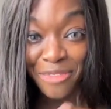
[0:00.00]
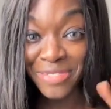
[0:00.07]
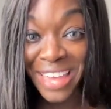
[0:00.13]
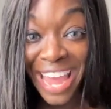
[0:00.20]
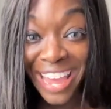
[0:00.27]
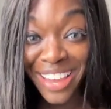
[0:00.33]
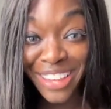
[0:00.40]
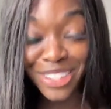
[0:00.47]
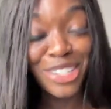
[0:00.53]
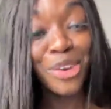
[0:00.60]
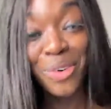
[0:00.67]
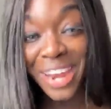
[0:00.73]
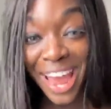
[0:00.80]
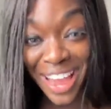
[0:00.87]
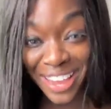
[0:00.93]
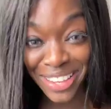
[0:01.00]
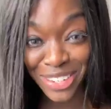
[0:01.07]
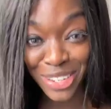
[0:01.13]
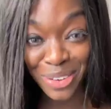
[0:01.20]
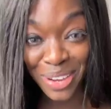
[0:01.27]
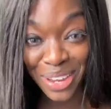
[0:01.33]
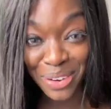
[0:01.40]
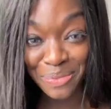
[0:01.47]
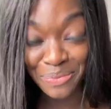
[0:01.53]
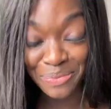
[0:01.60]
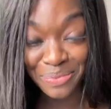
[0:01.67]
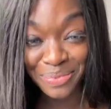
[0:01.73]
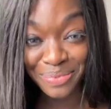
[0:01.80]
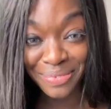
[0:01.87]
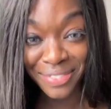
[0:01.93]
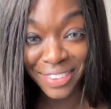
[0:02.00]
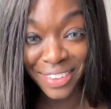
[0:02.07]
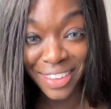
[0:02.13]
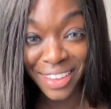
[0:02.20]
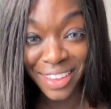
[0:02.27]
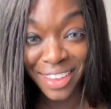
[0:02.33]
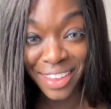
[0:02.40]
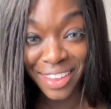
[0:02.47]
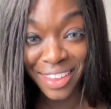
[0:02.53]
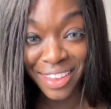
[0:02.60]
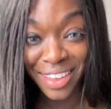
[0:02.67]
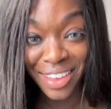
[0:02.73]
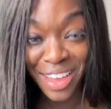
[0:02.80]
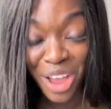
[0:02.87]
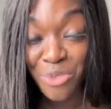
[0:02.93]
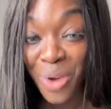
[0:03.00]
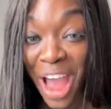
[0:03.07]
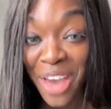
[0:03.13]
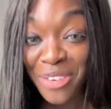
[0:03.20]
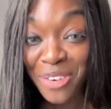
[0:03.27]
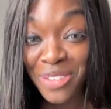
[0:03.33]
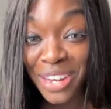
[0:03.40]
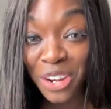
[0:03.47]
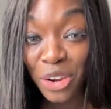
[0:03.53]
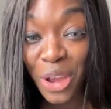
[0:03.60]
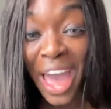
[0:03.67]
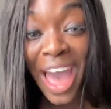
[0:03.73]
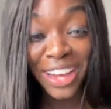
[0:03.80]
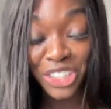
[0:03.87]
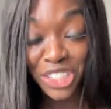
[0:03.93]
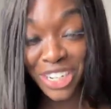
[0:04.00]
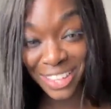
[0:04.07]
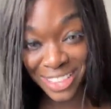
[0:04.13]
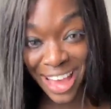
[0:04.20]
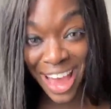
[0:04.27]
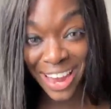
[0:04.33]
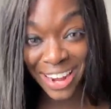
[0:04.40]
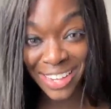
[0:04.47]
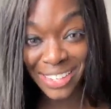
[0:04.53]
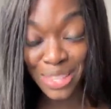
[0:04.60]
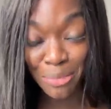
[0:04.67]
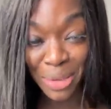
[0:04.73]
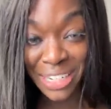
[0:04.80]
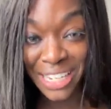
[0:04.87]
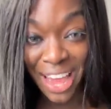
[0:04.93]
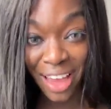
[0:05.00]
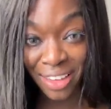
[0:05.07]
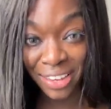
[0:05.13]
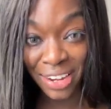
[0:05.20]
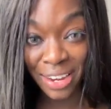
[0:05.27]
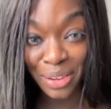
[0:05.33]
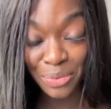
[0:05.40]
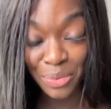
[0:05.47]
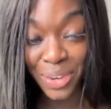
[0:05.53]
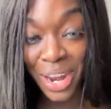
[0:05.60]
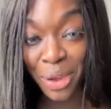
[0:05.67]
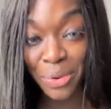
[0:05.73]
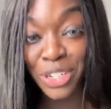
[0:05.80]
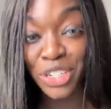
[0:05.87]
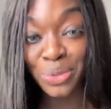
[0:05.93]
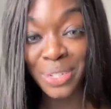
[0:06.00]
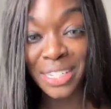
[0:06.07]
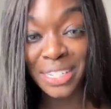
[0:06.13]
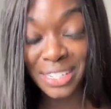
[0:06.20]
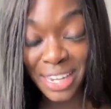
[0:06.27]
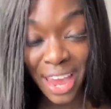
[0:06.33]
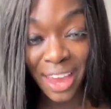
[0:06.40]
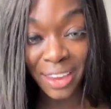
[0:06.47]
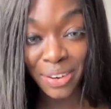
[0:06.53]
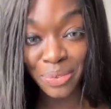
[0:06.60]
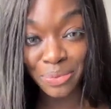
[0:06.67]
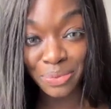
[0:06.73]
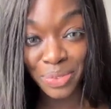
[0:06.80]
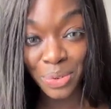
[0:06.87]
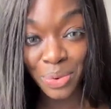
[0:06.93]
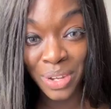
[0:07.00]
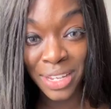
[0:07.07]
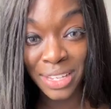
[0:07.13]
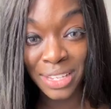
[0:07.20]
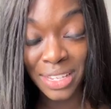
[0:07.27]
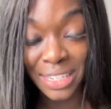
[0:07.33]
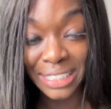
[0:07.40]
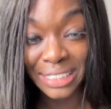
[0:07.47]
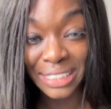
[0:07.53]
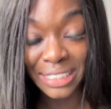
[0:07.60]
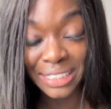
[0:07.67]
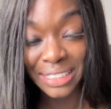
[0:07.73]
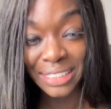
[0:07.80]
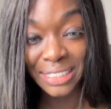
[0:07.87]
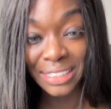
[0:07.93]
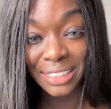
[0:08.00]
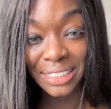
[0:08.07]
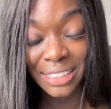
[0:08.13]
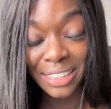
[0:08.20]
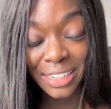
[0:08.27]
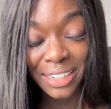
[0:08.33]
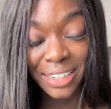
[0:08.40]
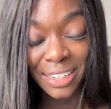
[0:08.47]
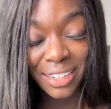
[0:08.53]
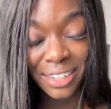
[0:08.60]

If they can do it, I can do it. Rather than catching that as the mentality, what I would do instead was,